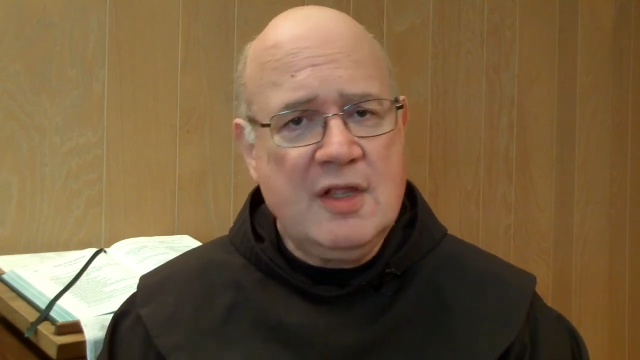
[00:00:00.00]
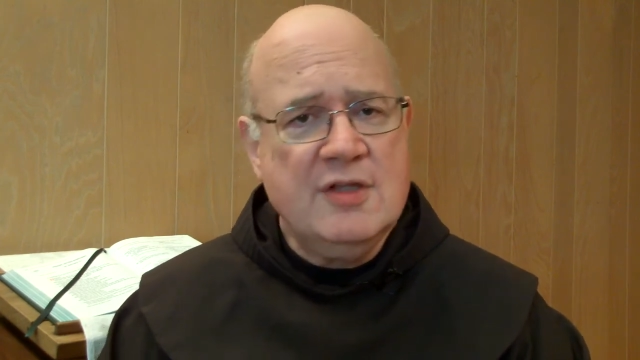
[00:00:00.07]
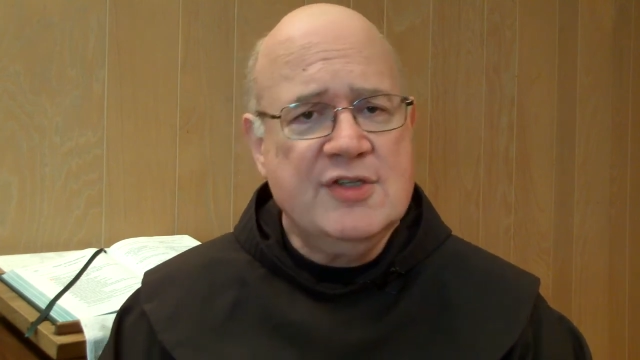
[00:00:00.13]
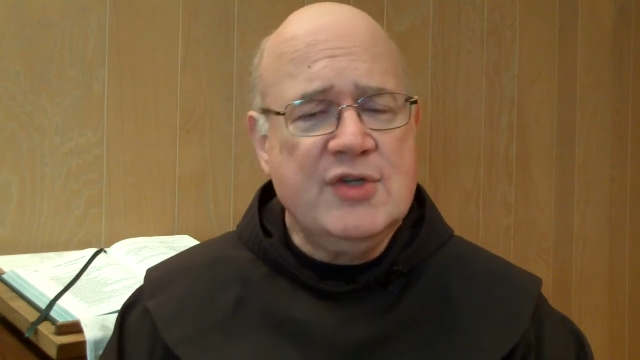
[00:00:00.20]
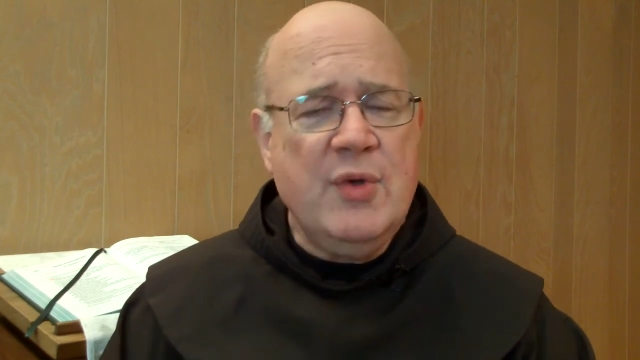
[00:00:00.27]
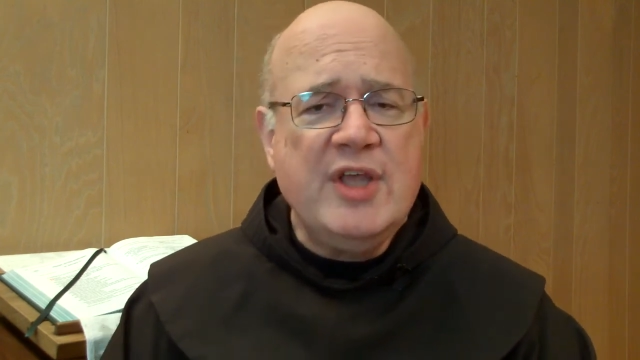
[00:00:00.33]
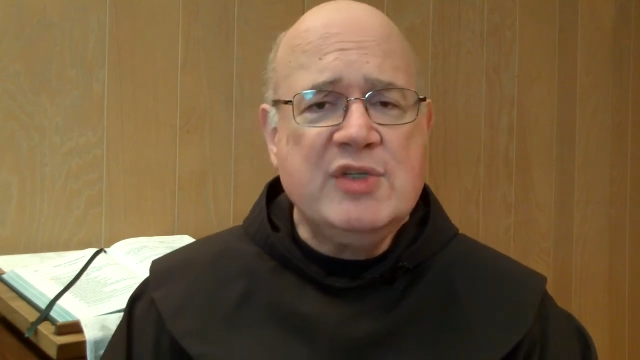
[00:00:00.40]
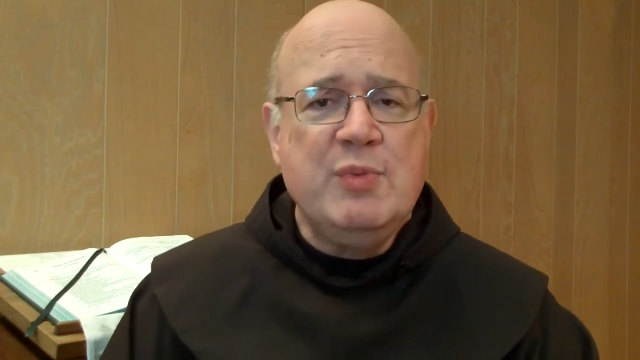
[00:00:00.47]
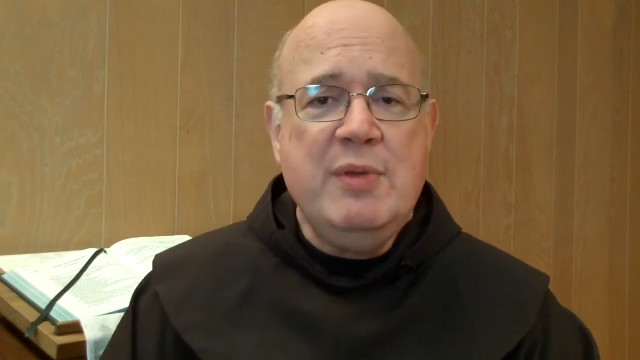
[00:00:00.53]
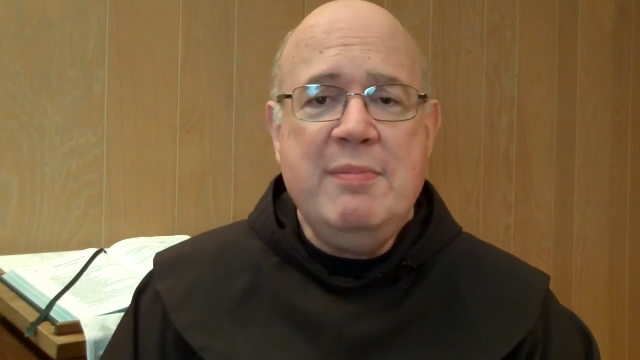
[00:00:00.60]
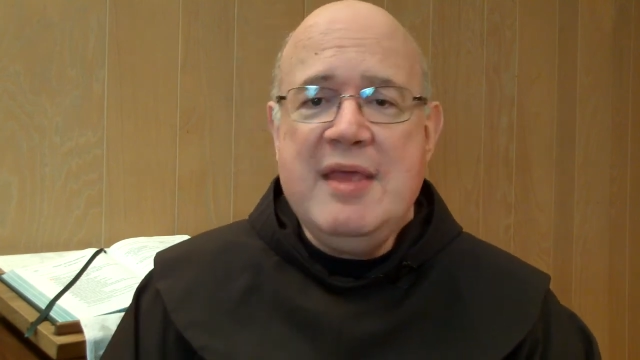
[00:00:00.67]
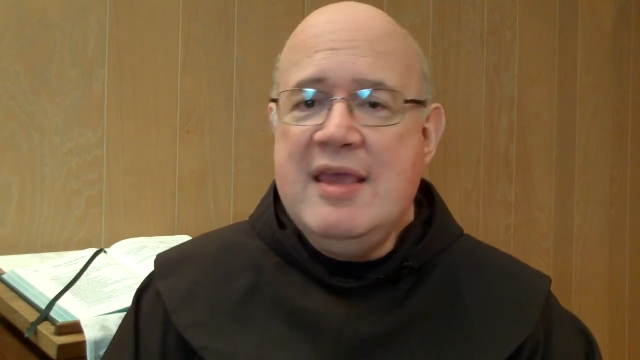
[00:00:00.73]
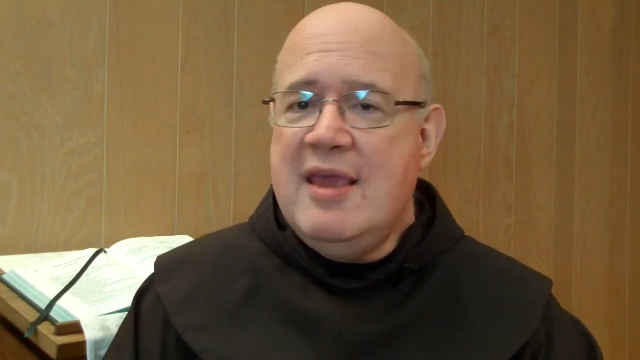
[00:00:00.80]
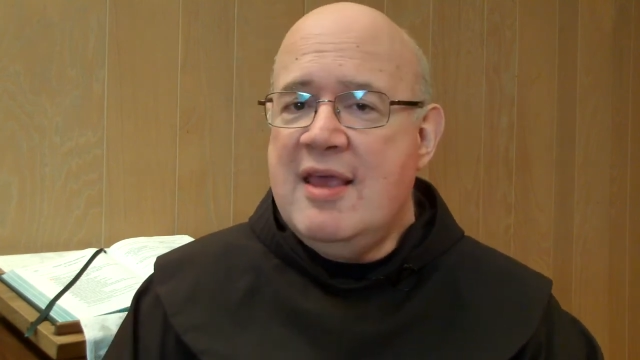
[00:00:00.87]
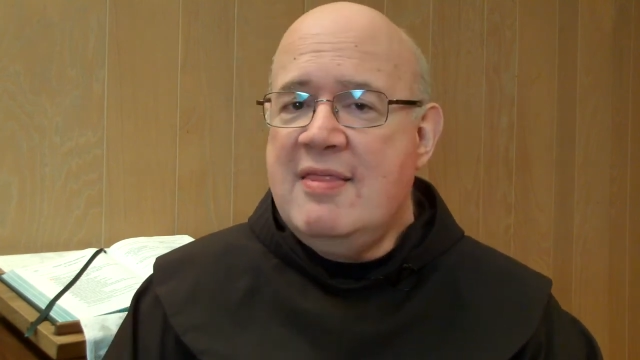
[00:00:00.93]
So as we
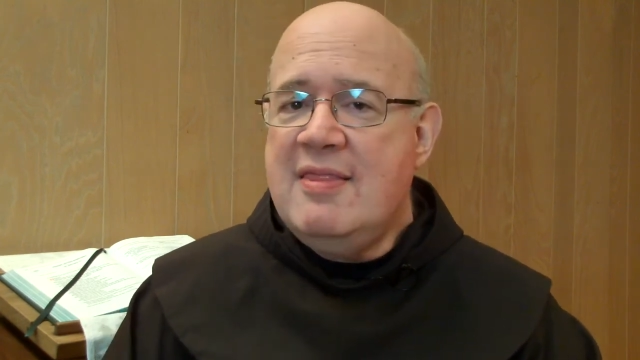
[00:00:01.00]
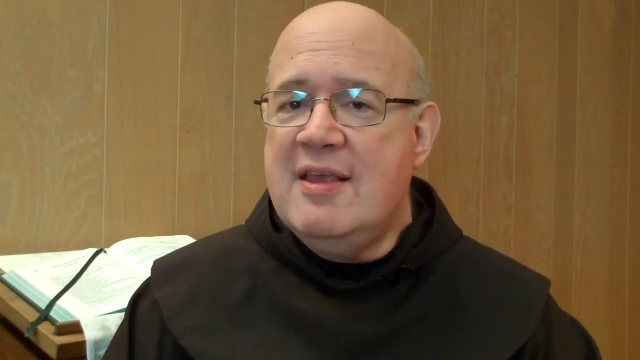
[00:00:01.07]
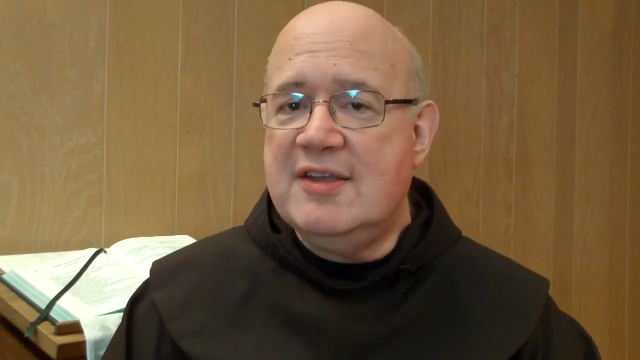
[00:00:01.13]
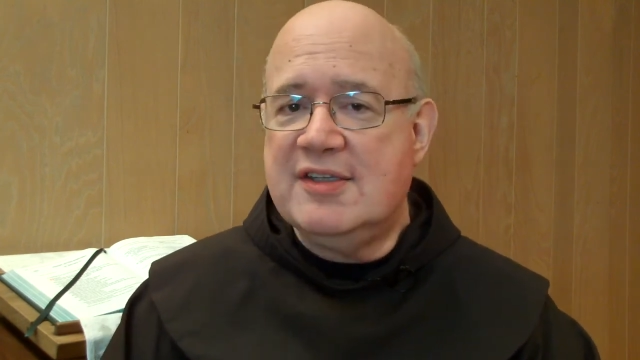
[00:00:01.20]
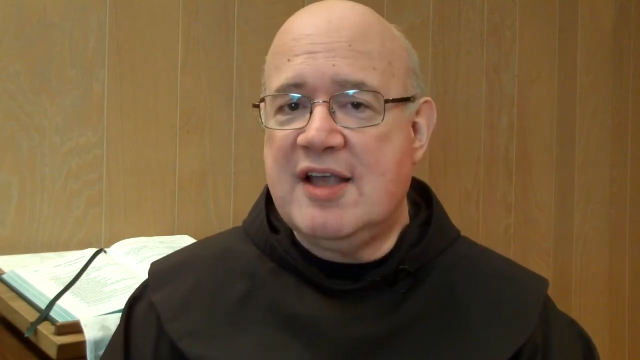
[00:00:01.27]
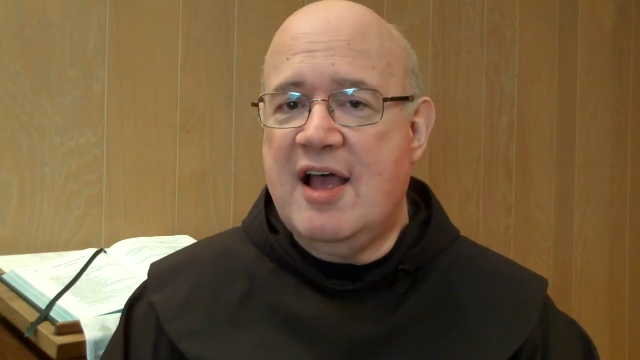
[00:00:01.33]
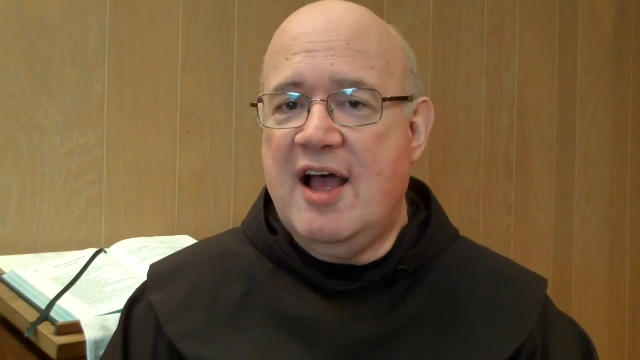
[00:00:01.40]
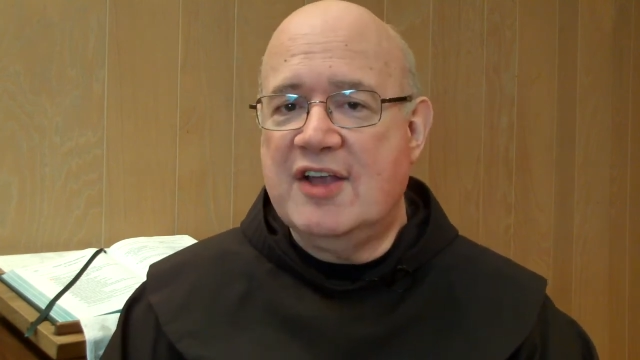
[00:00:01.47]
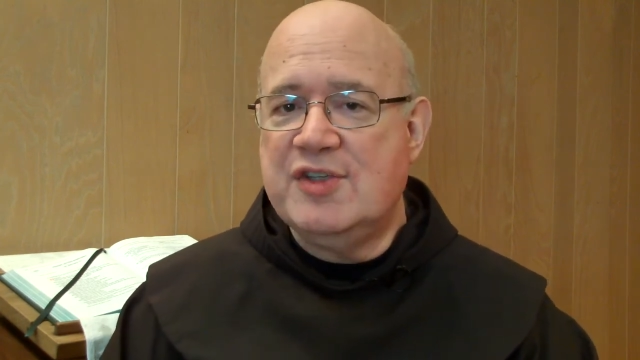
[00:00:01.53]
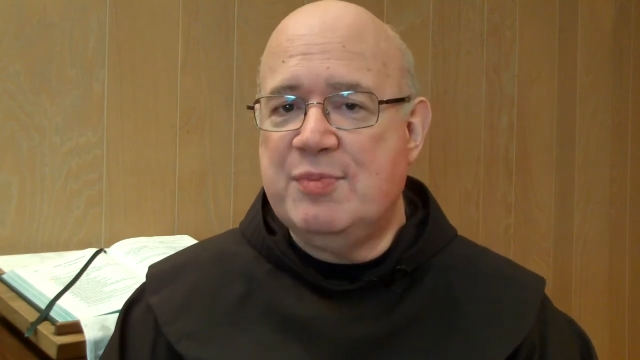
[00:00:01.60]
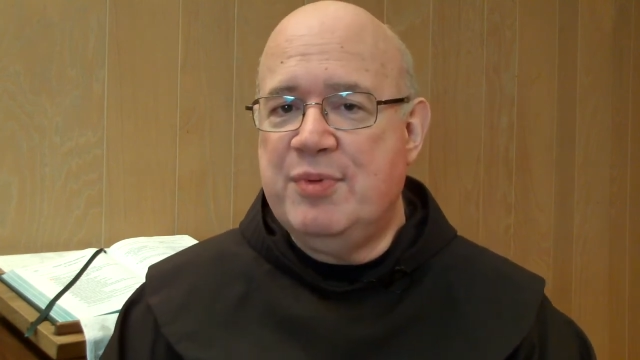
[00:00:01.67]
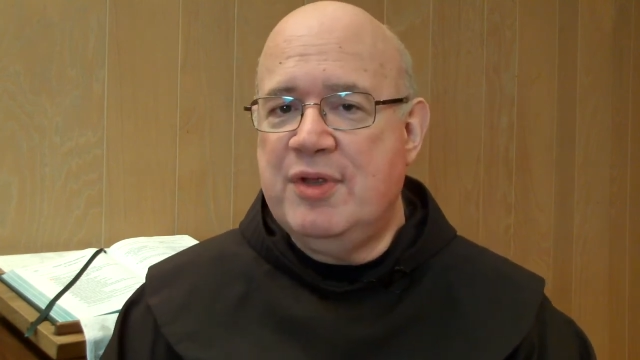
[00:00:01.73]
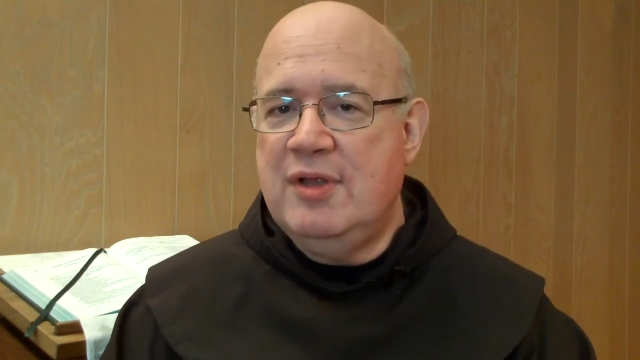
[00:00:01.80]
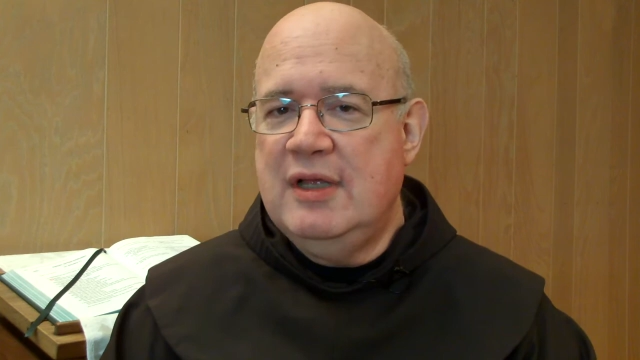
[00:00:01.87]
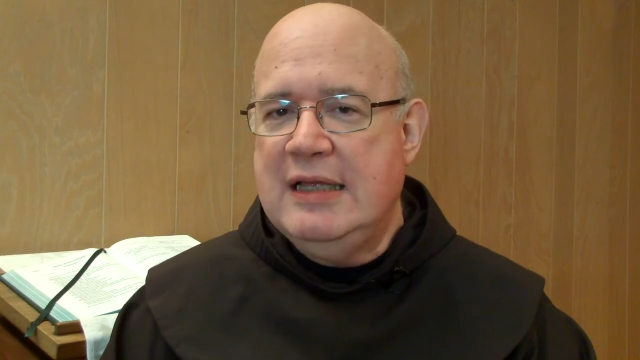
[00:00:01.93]
begin this
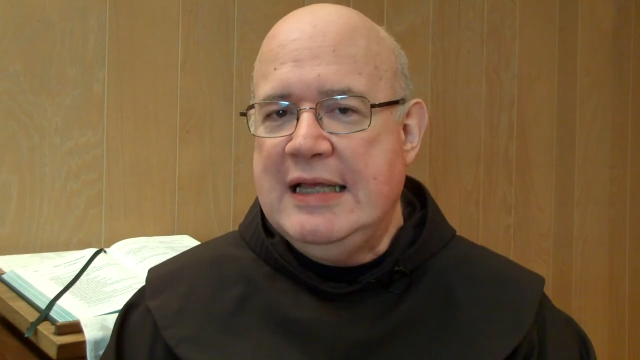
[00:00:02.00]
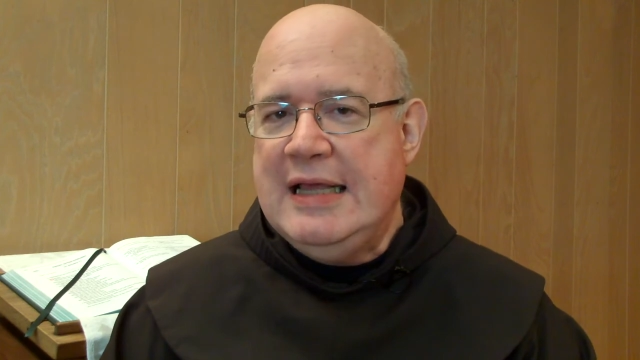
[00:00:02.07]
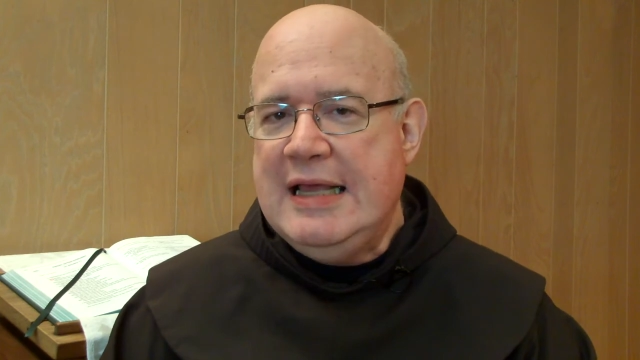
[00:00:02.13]
gospel,